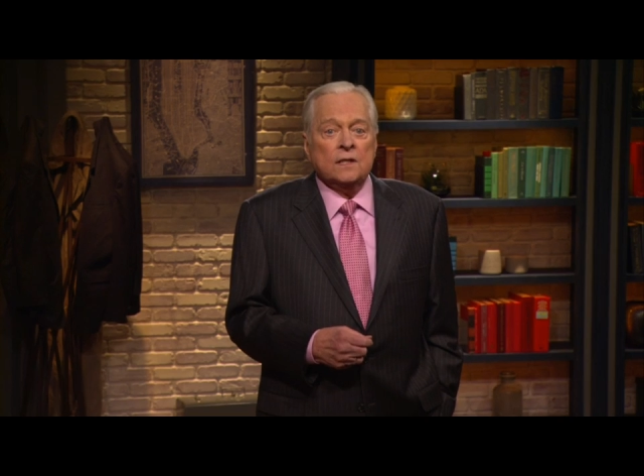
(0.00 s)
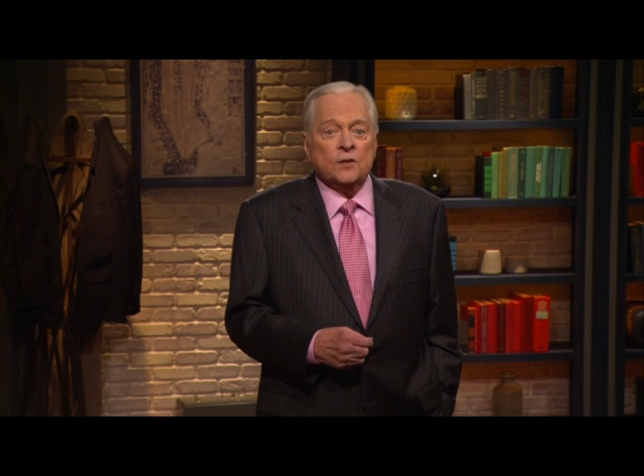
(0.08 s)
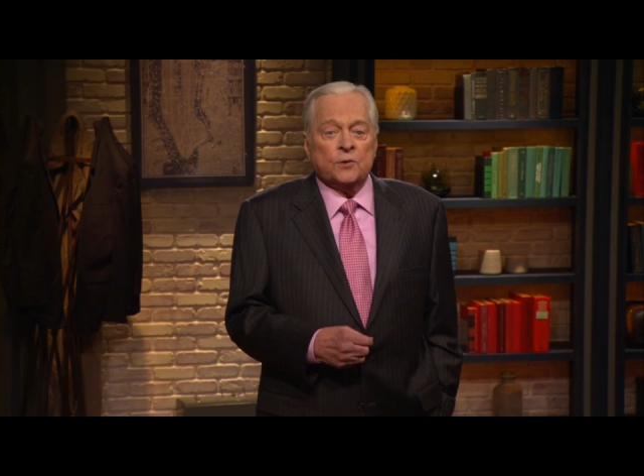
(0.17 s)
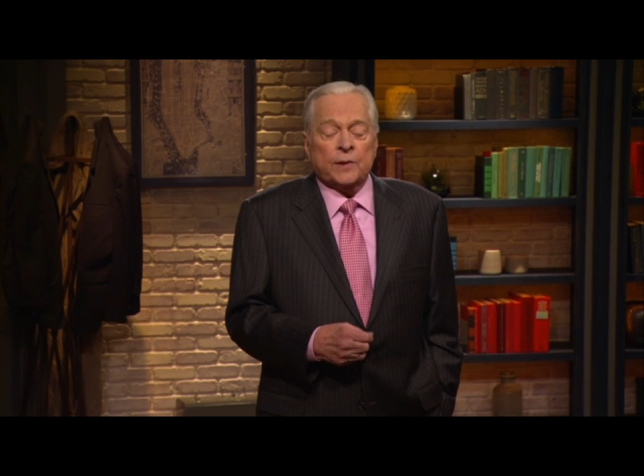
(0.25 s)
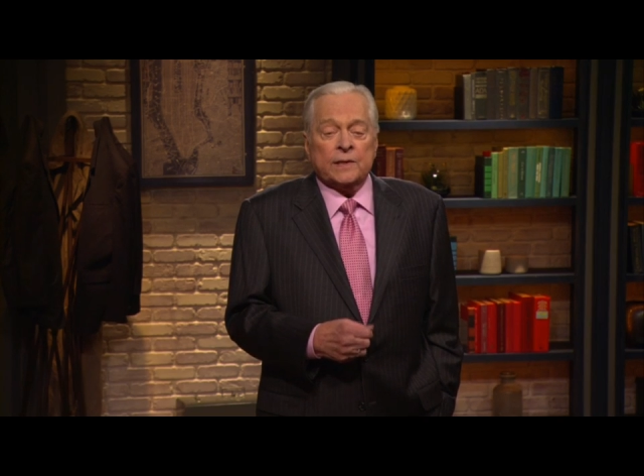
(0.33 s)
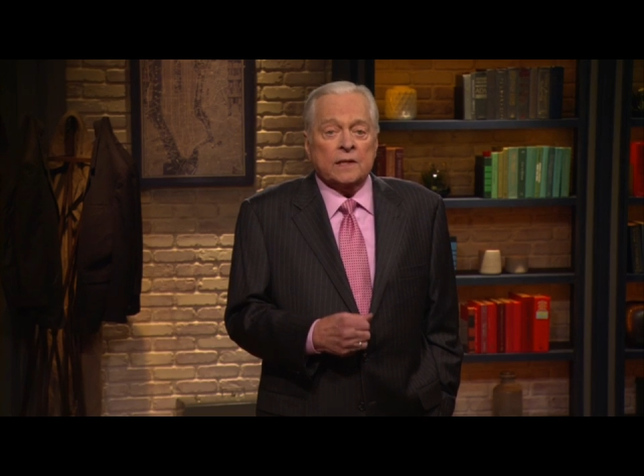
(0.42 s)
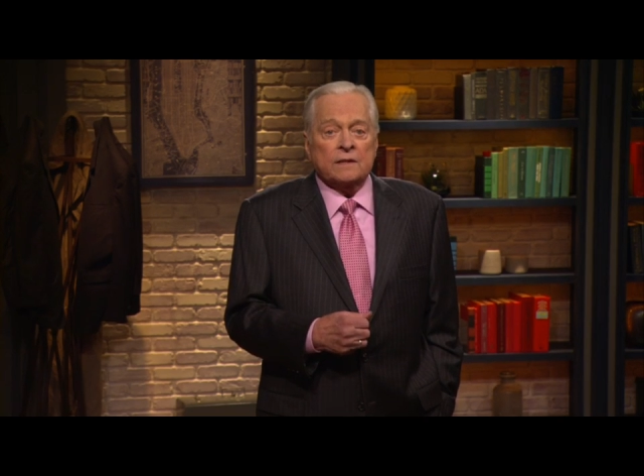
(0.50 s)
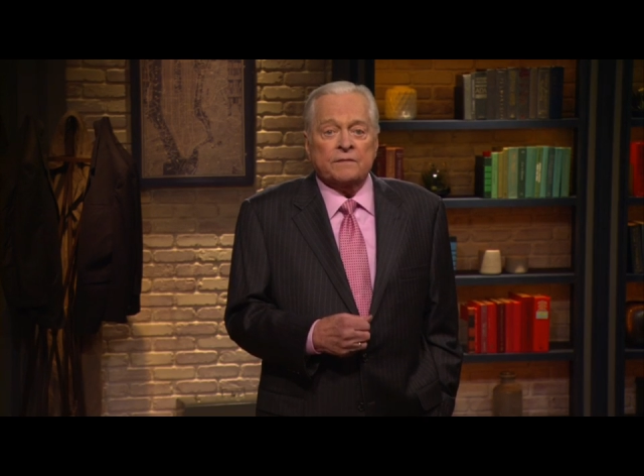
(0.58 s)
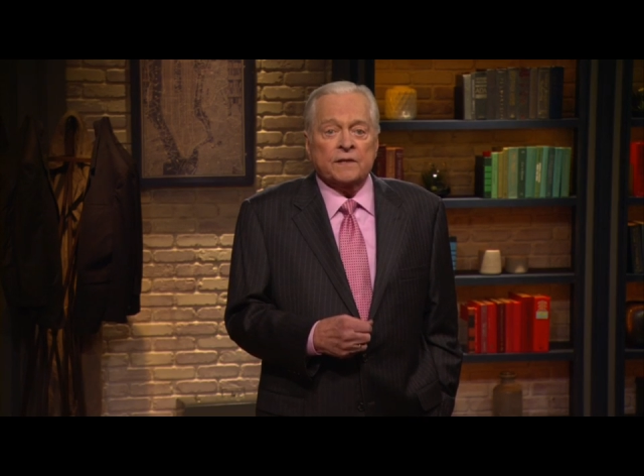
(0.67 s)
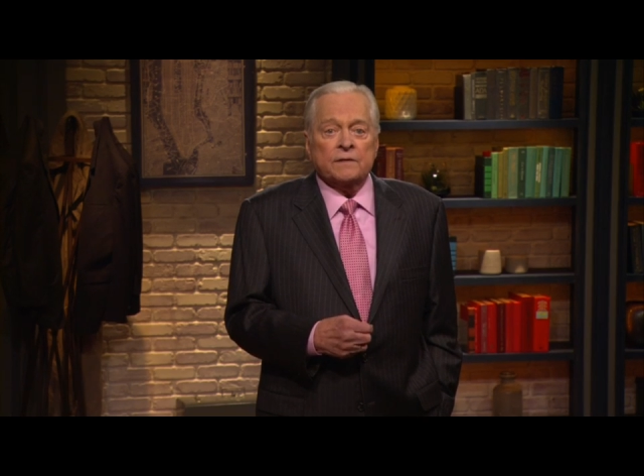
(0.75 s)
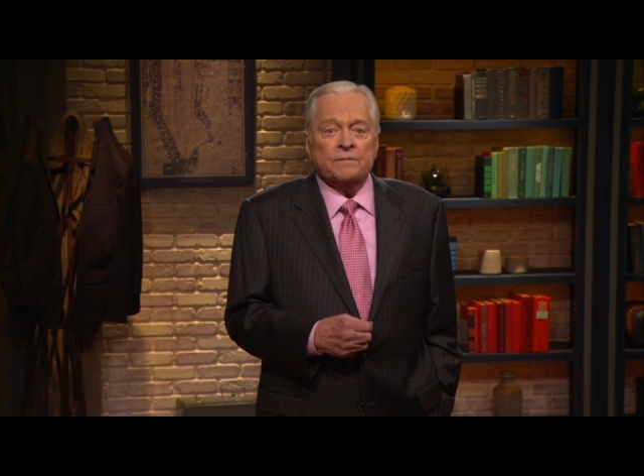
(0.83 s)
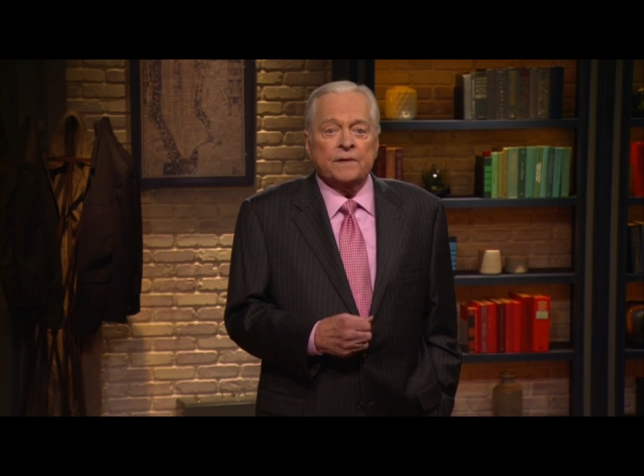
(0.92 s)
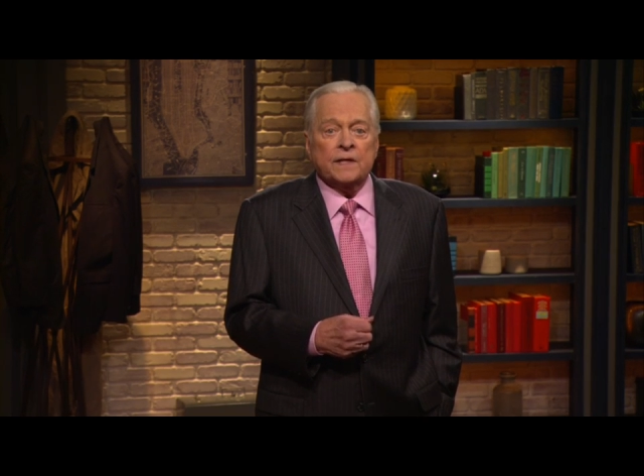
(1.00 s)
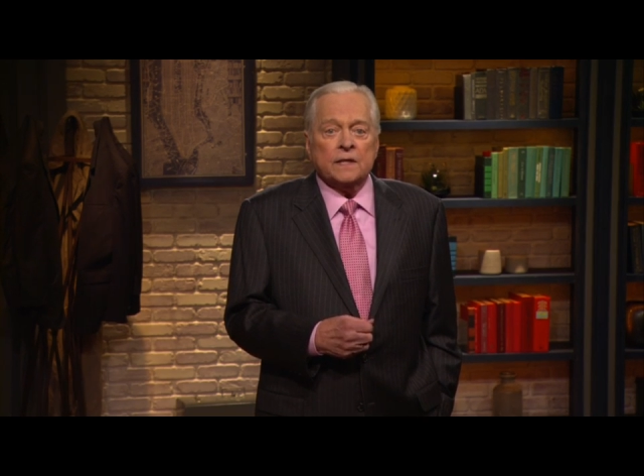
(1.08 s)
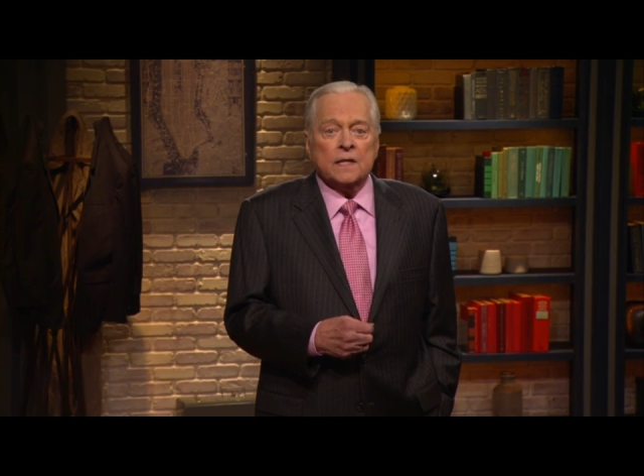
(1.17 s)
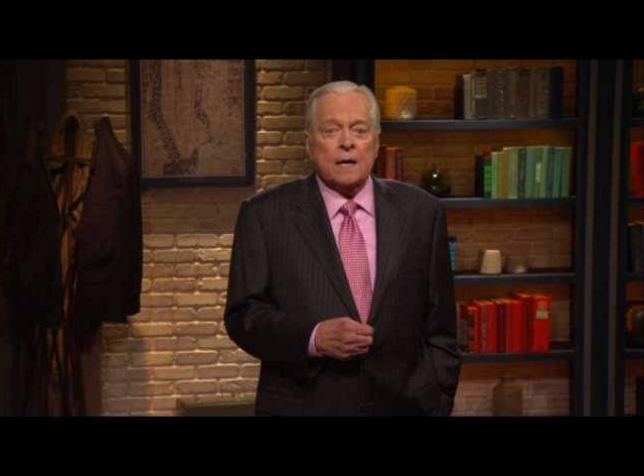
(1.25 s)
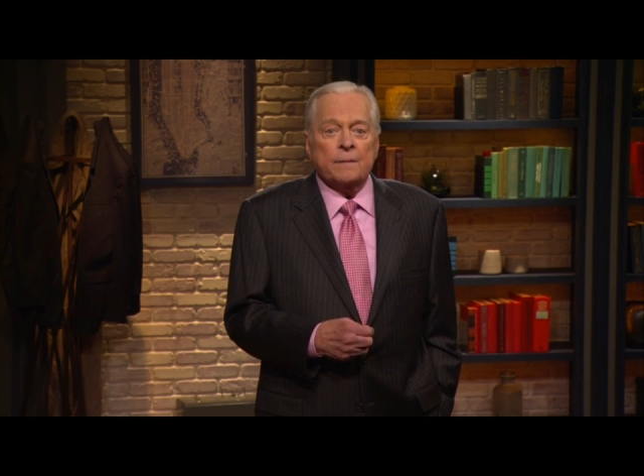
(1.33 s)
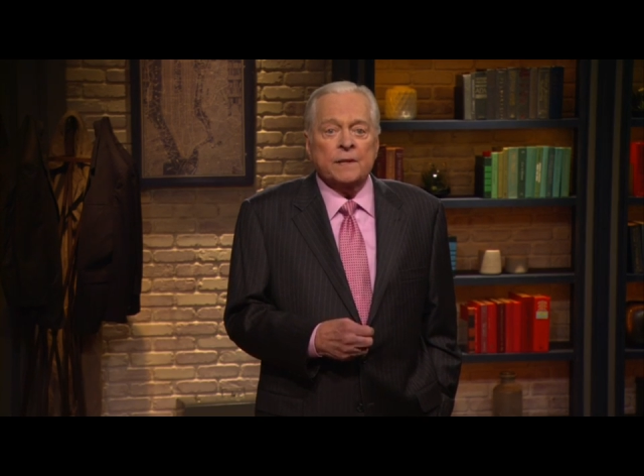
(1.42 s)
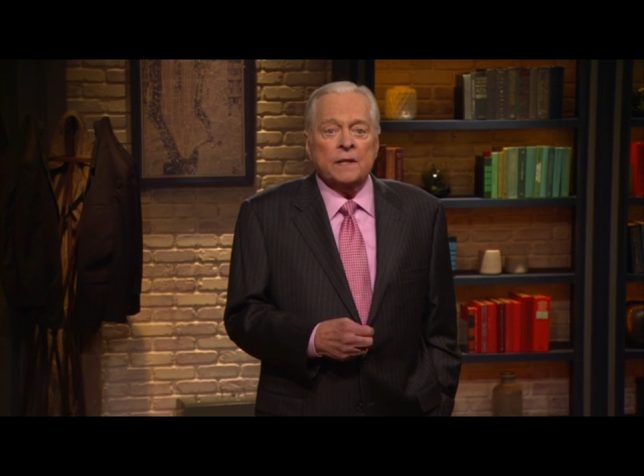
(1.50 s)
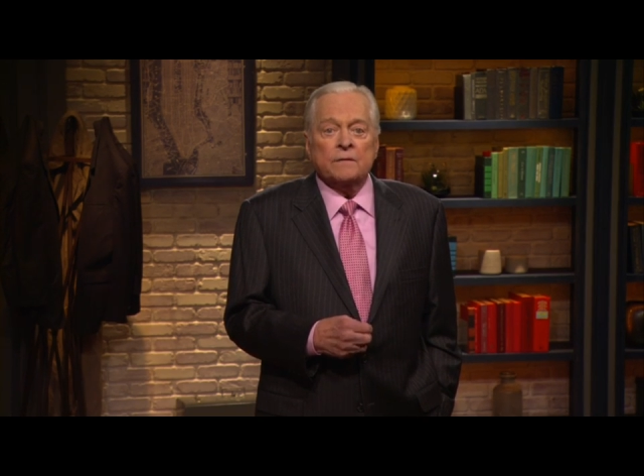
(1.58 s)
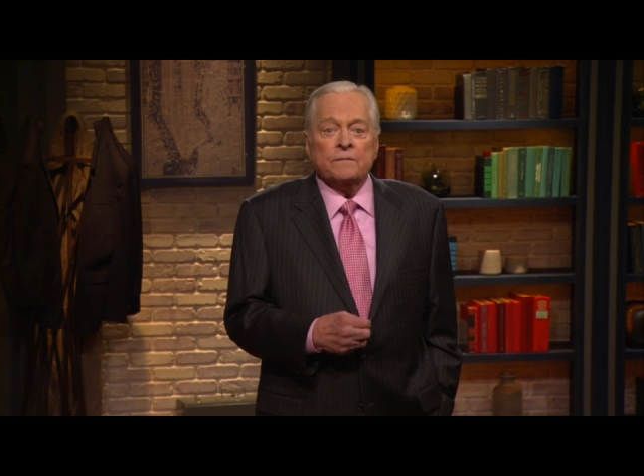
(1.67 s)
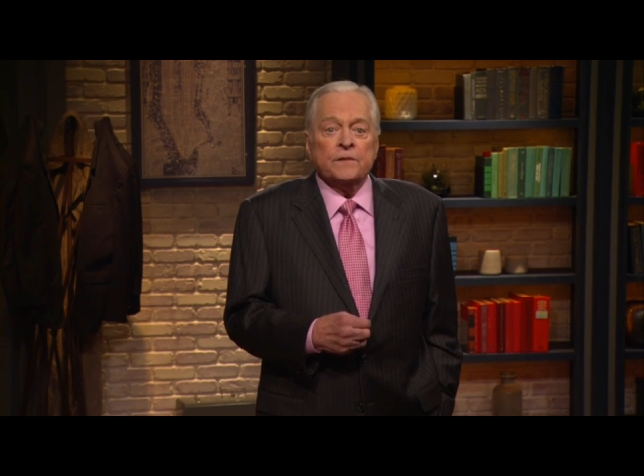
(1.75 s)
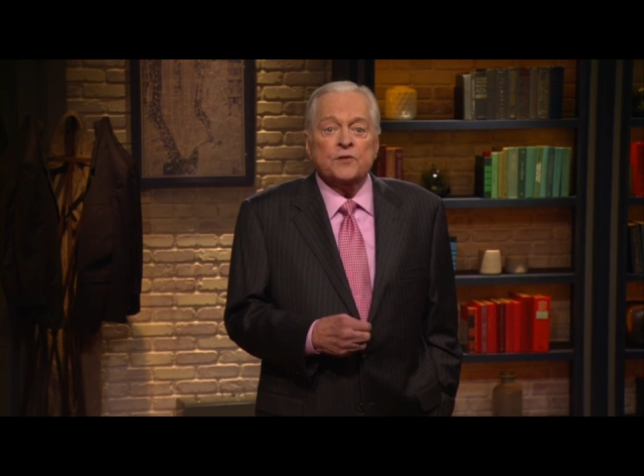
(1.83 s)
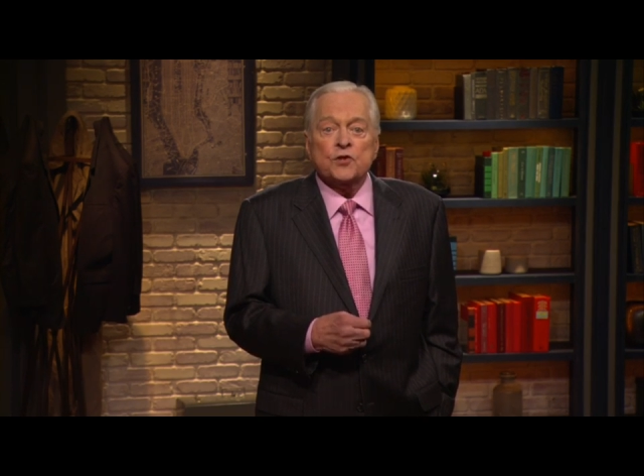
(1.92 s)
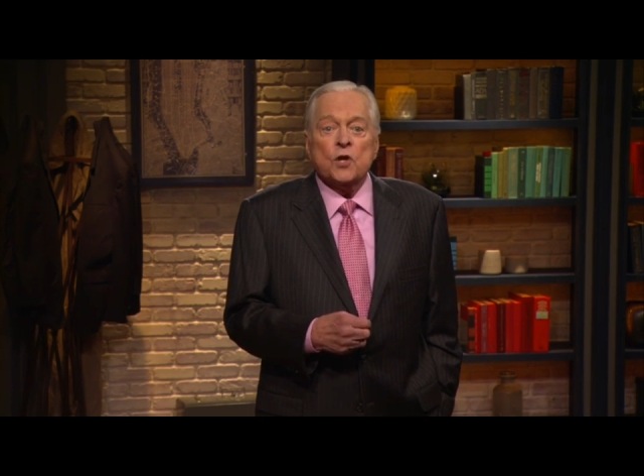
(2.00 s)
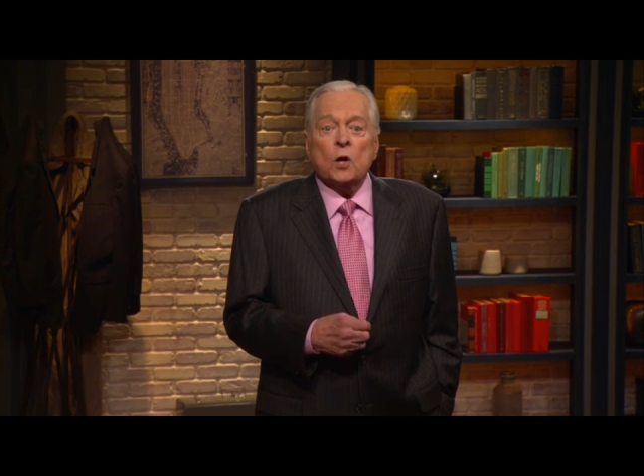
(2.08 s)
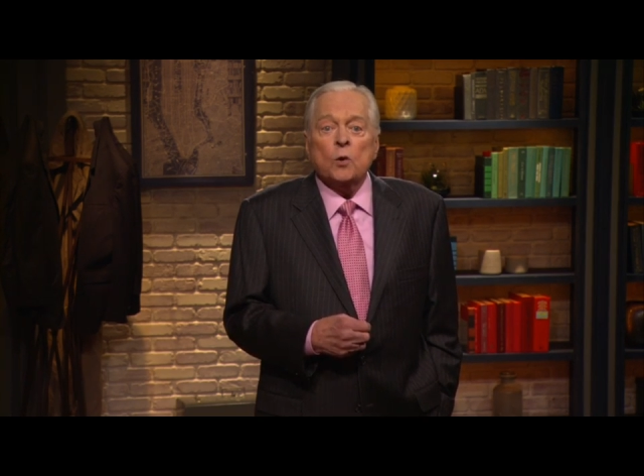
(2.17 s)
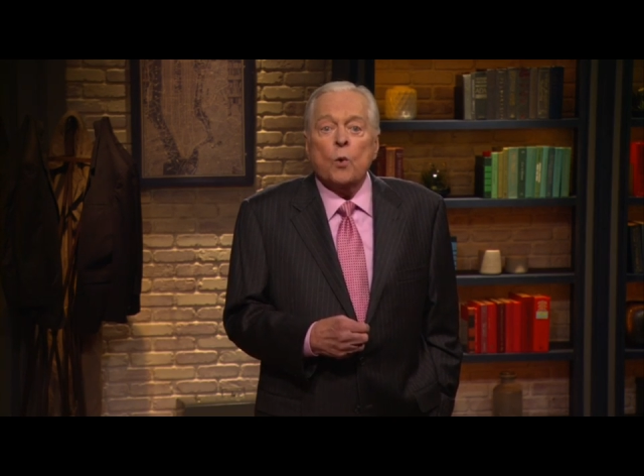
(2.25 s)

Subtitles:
directed the very funny comedy A Fish Called